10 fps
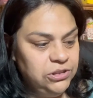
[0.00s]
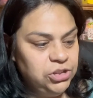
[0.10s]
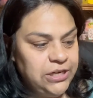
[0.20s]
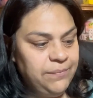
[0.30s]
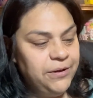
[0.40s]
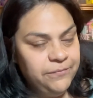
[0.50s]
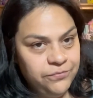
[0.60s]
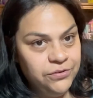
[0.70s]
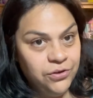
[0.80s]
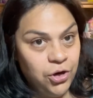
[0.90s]
chime up
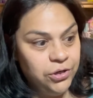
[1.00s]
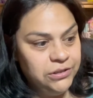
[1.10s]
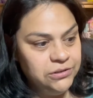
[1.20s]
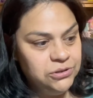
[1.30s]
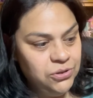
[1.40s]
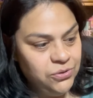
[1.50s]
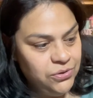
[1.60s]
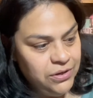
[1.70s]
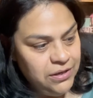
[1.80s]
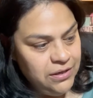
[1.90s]
for the garden too.
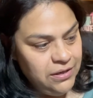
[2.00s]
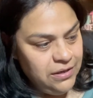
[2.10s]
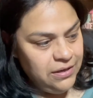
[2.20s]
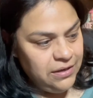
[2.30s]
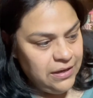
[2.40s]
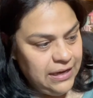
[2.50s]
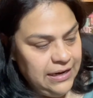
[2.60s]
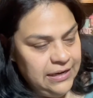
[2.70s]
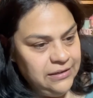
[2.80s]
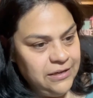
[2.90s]

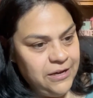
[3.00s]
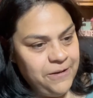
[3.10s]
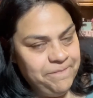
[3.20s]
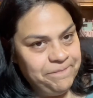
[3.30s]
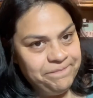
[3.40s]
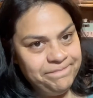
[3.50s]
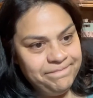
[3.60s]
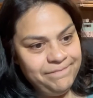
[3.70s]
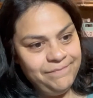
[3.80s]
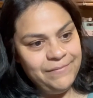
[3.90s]
And
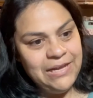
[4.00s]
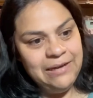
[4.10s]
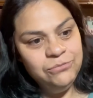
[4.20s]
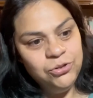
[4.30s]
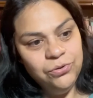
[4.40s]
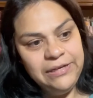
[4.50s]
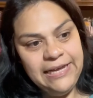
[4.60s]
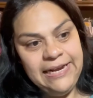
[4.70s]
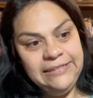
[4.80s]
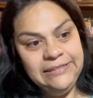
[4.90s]
I'm so glad
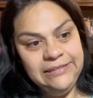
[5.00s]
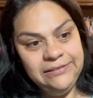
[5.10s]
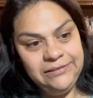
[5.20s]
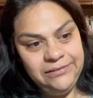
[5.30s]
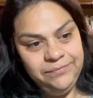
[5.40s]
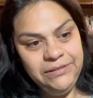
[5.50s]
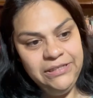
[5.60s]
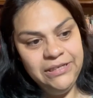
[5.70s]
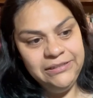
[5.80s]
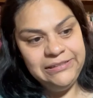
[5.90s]
I didn't,
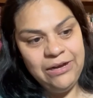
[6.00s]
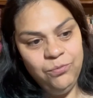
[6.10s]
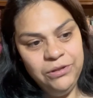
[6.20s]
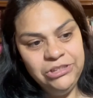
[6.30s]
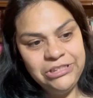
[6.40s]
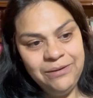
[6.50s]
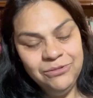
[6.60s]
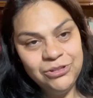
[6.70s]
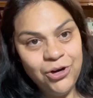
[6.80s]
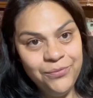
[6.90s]
because that wind chime
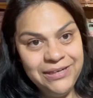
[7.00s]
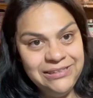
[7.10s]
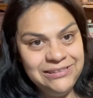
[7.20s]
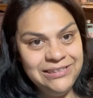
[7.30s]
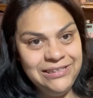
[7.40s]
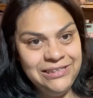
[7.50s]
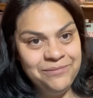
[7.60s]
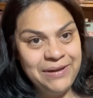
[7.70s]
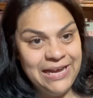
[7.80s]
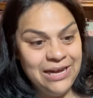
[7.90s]
was already sitting in
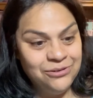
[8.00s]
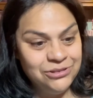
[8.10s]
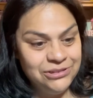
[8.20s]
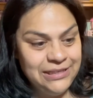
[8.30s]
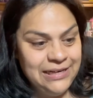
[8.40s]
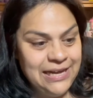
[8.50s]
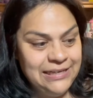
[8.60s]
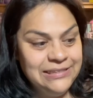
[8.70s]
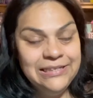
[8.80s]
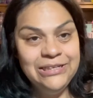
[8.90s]
my house and I
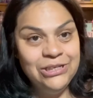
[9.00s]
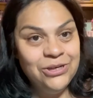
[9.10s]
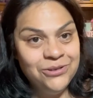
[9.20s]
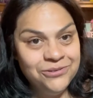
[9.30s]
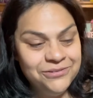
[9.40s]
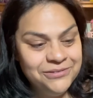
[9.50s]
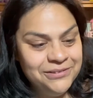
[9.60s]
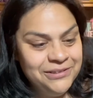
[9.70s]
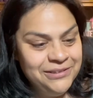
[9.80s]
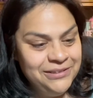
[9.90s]
didn't know.
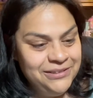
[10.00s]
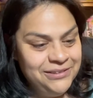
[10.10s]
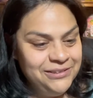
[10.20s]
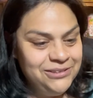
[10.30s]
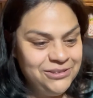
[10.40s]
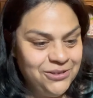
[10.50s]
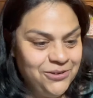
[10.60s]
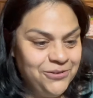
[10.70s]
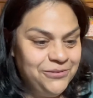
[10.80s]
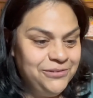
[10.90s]

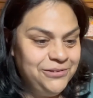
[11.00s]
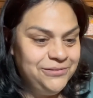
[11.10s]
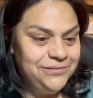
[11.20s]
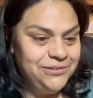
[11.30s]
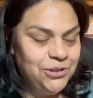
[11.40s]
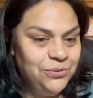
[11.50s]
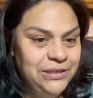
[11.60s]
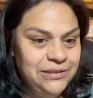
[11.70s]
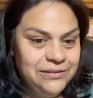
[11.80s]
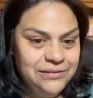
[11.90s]
So
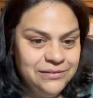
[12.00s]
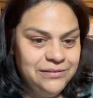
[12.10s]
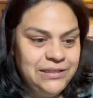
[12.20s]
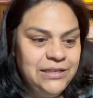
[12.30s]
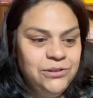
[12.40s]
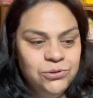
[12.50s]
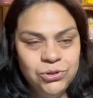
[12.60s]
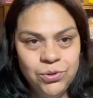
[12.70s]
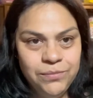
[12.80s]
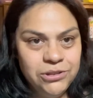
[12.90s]
Tony, thank you
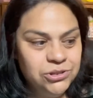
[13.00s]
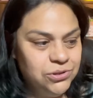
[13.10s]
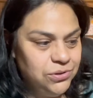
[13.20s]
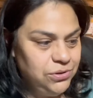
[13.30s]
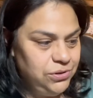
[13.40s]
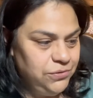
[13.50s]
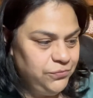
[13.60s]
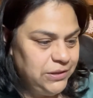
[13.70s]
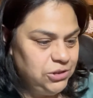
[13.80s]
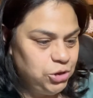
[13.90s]
so much, girl. Your
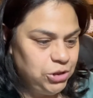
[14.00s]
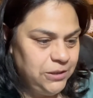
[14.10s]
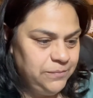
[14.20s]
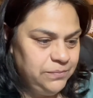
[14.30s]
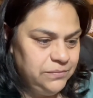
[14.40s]
friendship,